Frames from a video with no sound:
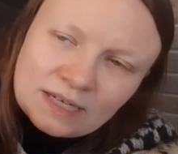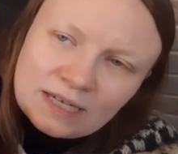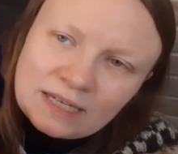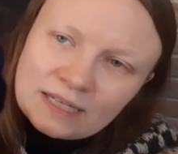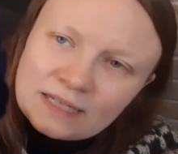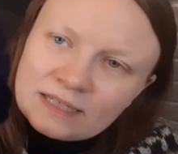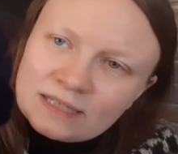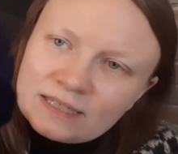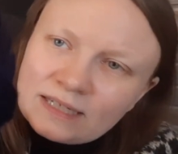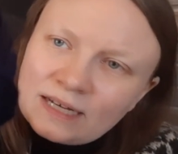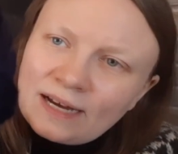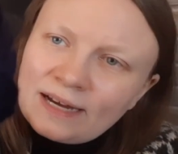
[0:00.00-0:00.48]

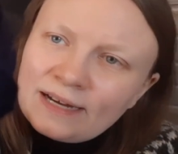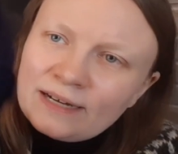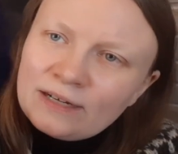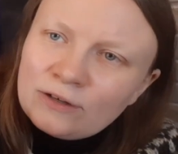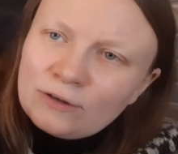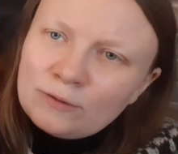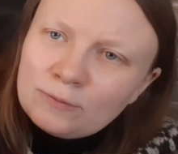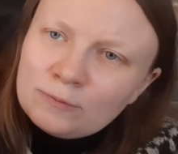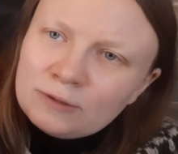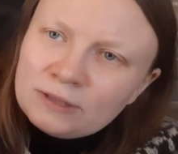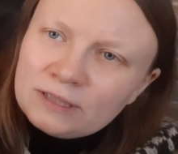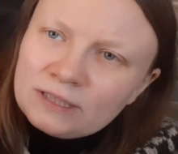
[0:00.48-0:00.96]
And I
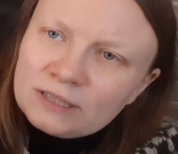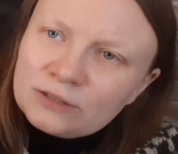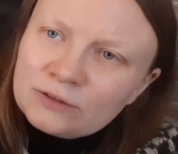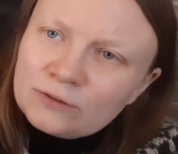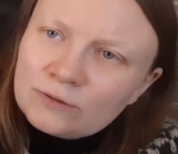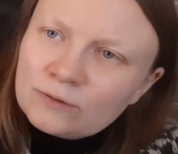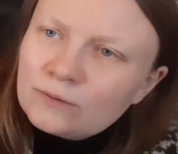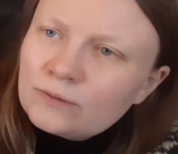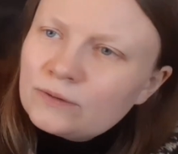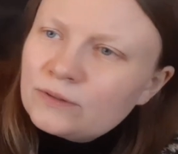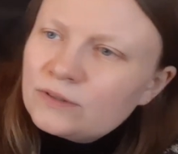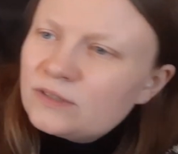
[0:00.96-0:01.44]
normally
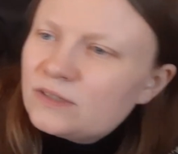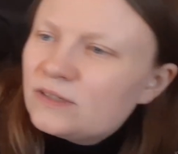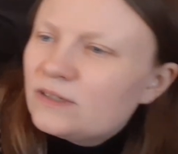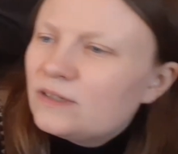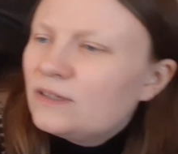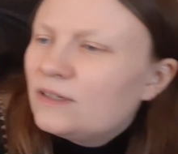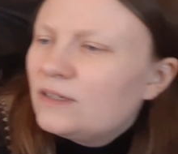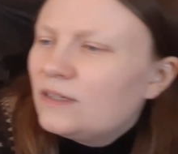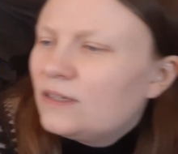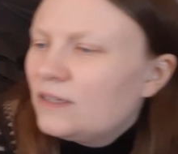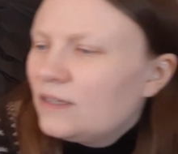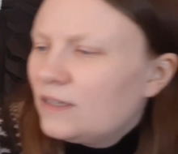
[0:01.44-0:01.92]
don't
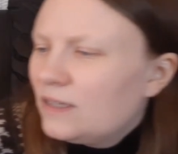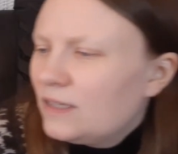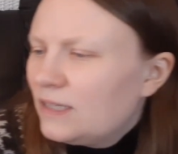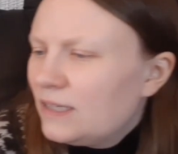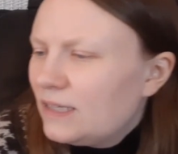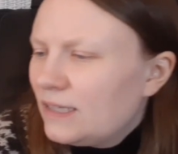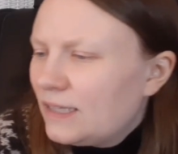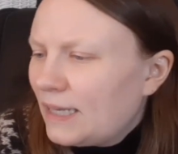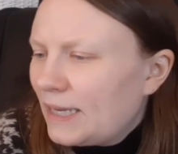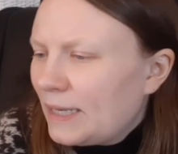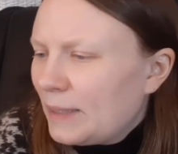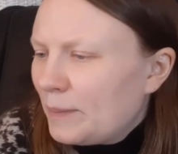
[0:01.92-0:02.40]

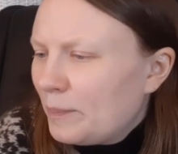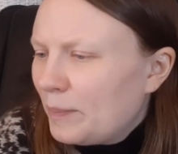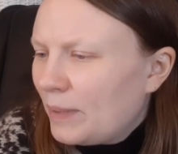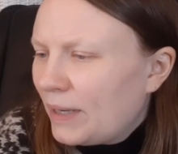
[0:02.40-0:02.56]
like